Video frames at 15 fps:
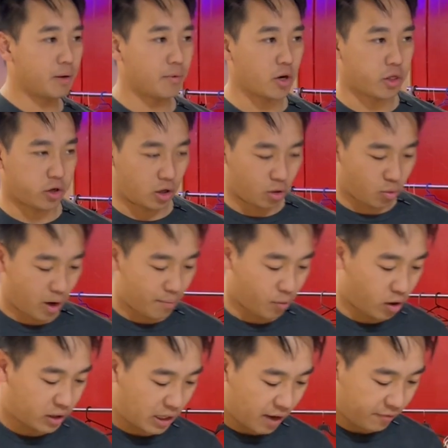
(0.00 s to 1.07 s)
I'm going to throw one
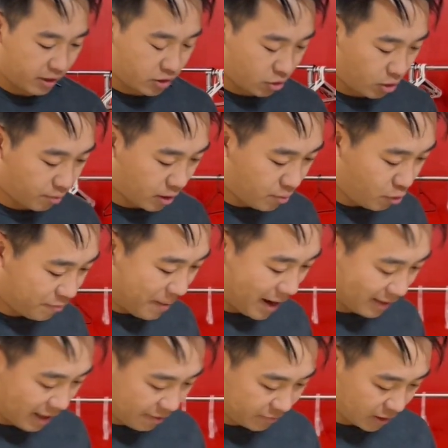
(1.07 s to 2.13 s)
more the NB Tour. I'm going to move
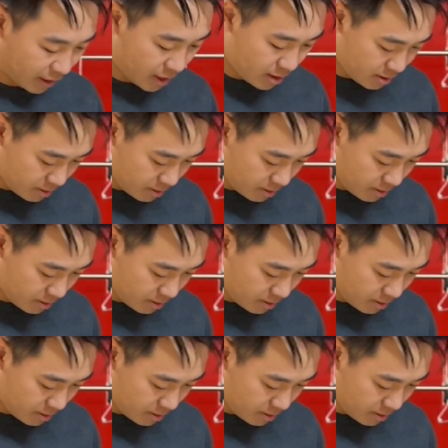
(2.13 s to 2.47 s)
back left again.